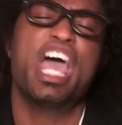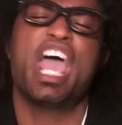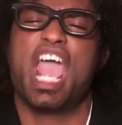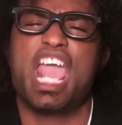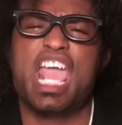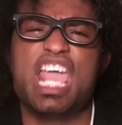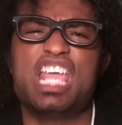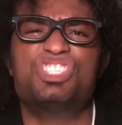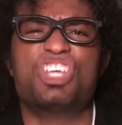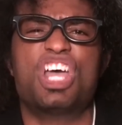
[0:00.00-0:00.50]

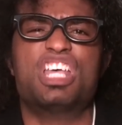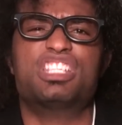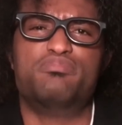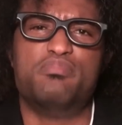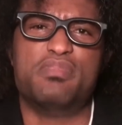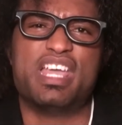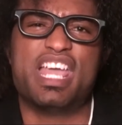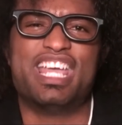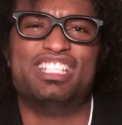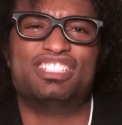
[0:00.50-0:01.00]
He just
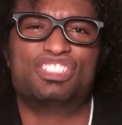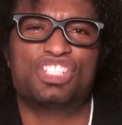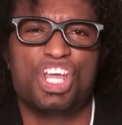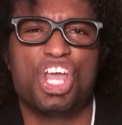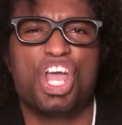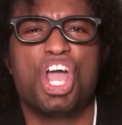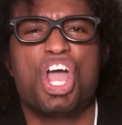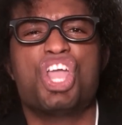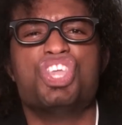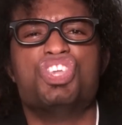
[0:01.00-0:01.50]
means
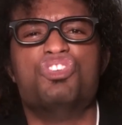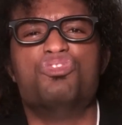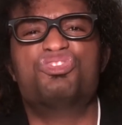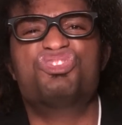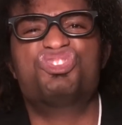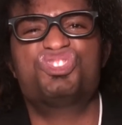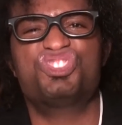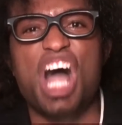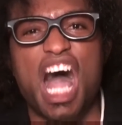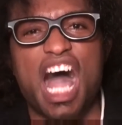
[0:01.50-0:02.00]
you
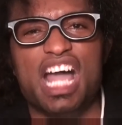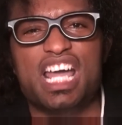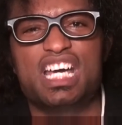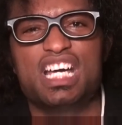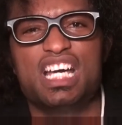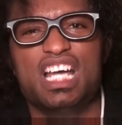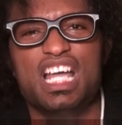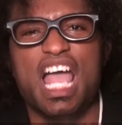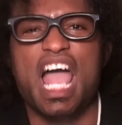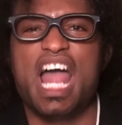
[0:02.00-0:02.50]

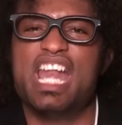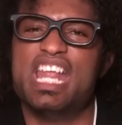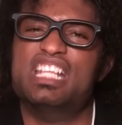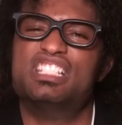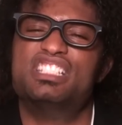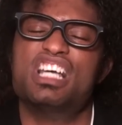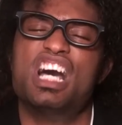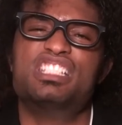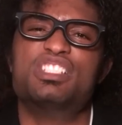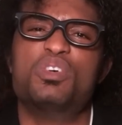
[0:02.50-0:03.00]
suck and he
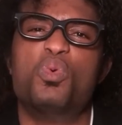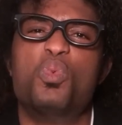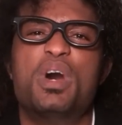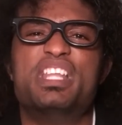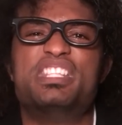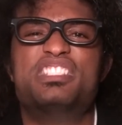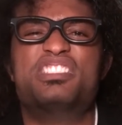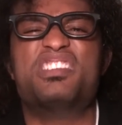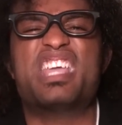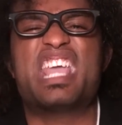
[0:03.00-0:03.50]
doesn't
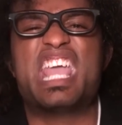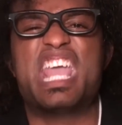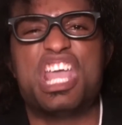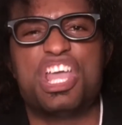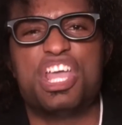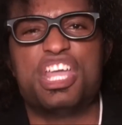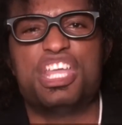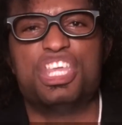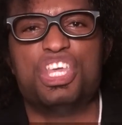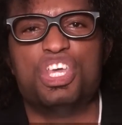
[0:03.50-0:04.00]
want to
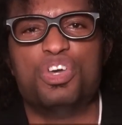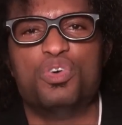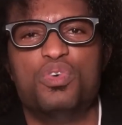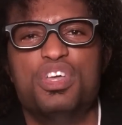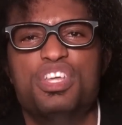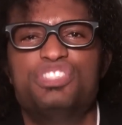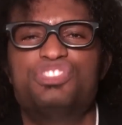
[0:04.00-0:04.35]
hear you.